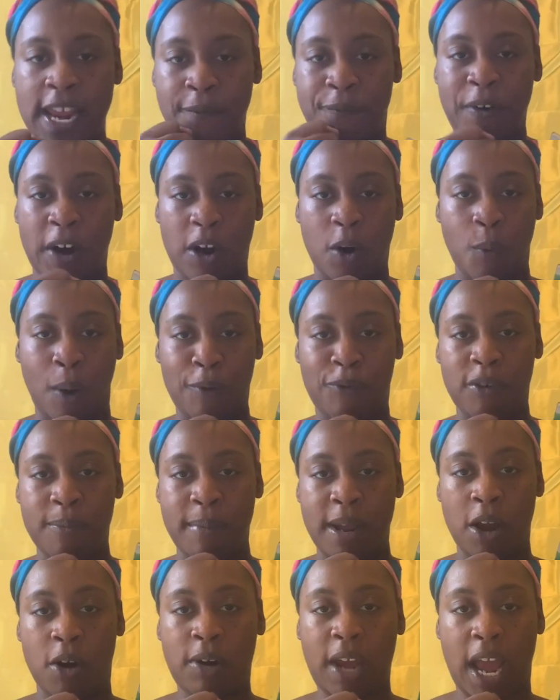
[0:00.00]
the fuck away from
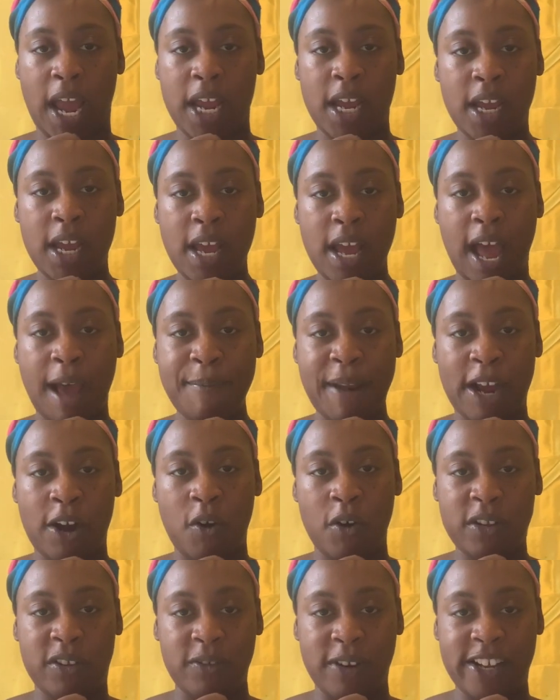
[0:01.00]
me, okay? I'm not
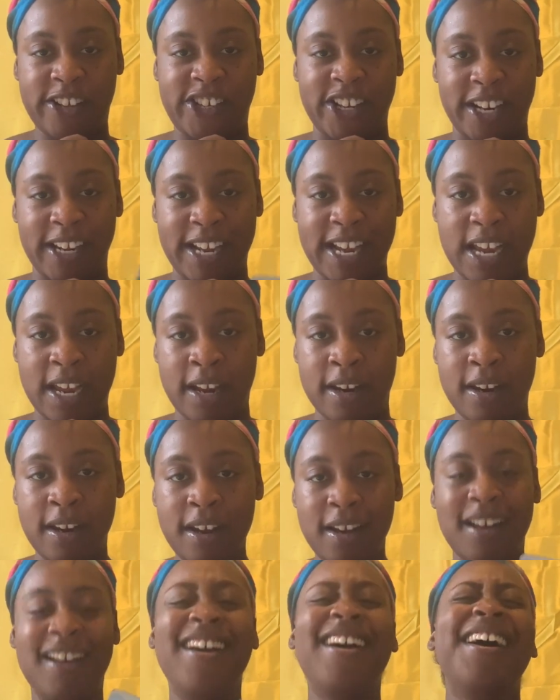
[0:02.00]
going through this shit again.
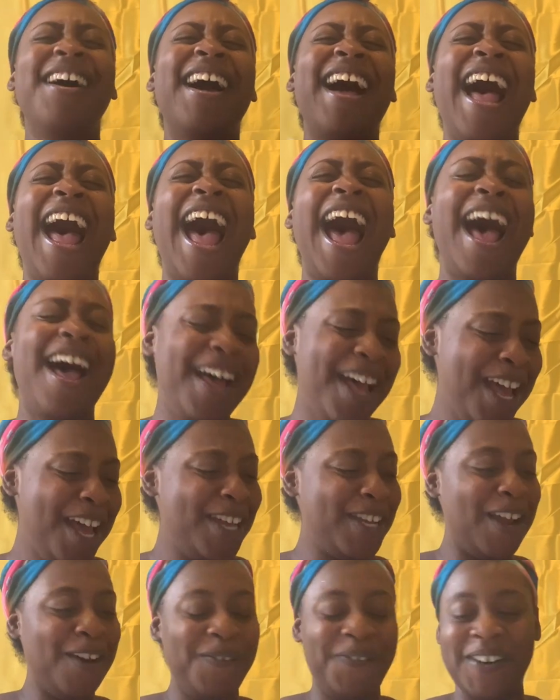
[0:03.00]

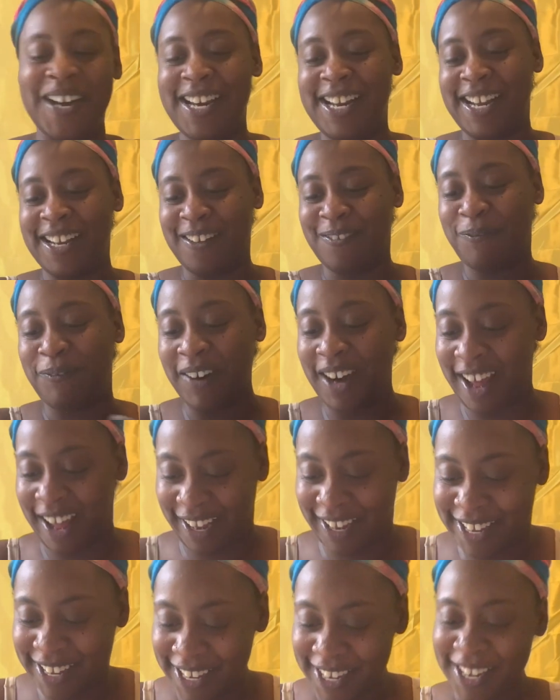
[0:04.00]
You funny as
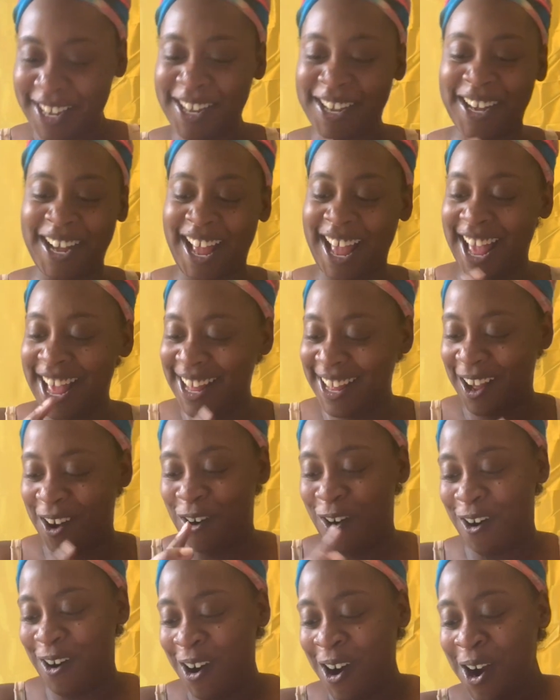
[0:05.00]
fuck.
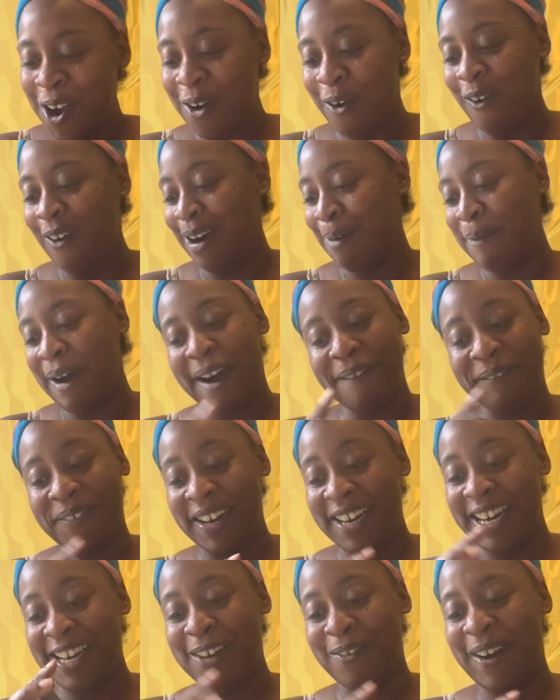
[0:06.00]
or am I
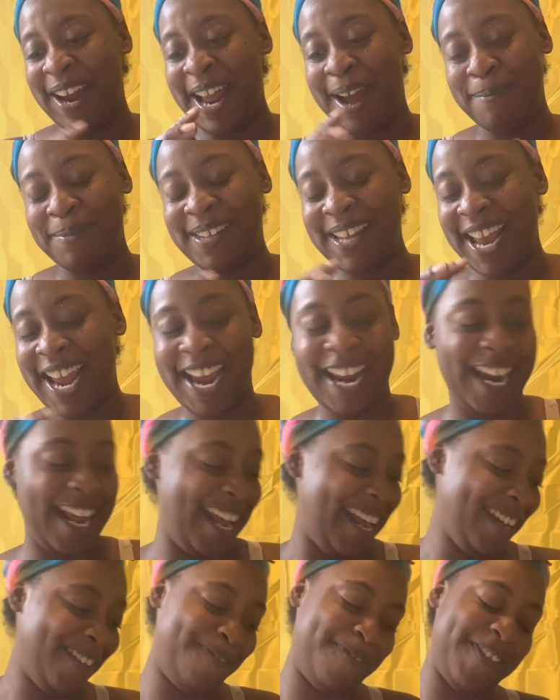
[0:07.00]
funny the way I'm saying it?
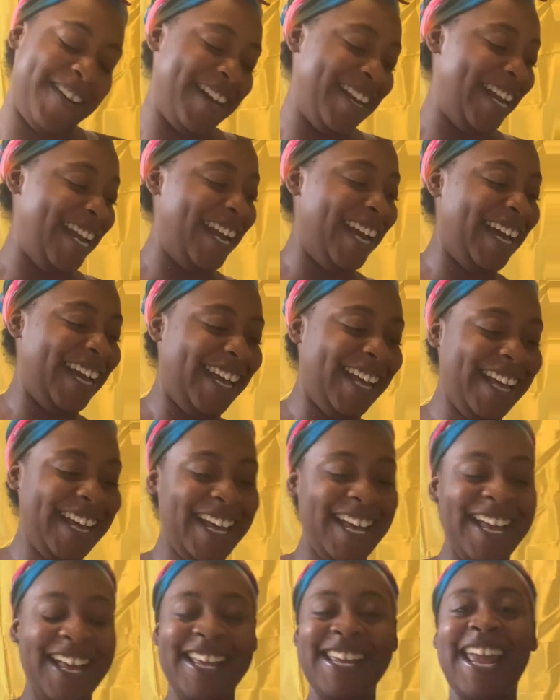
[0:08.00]
It's funny.
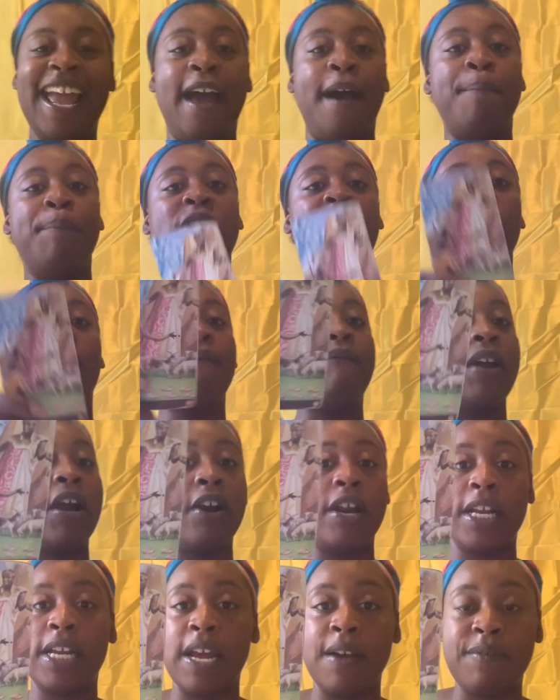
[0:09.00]
Yeah, but you're
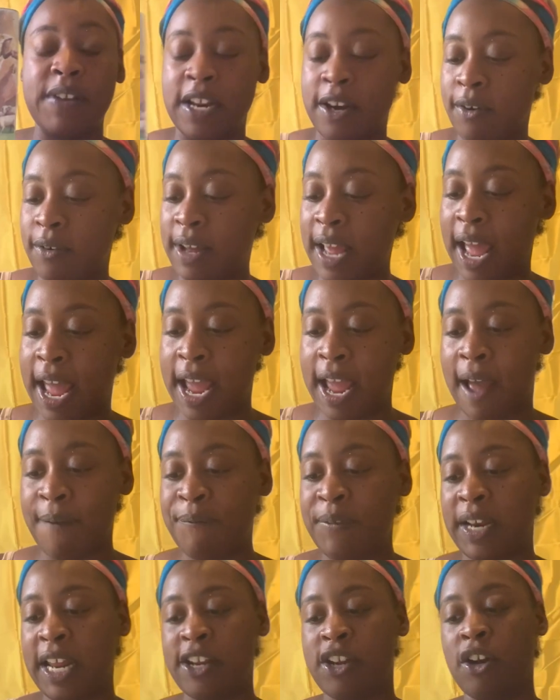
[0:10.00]
very gifted, okay? I
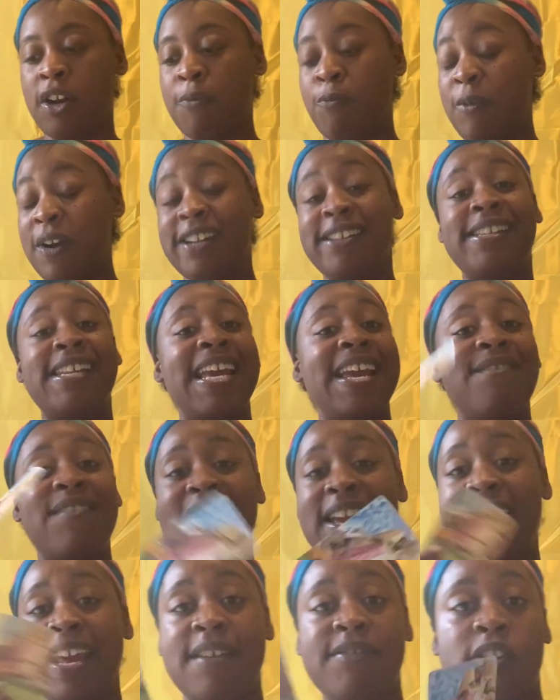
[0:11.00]
feel like you're
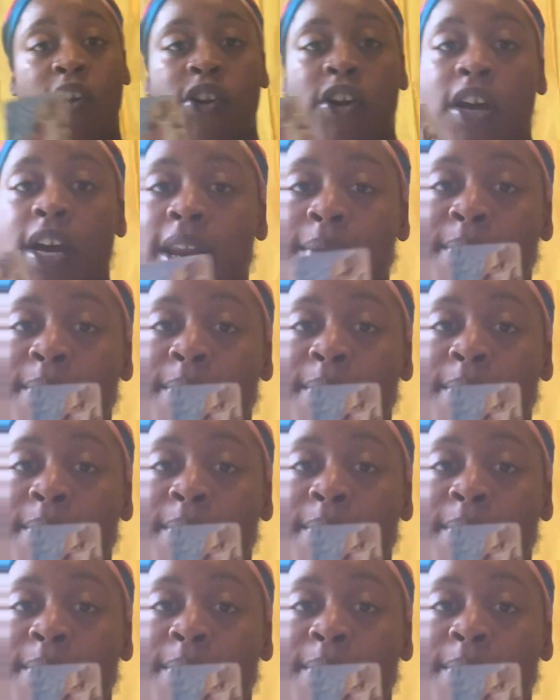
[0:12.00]
receiving gifts, or you're going to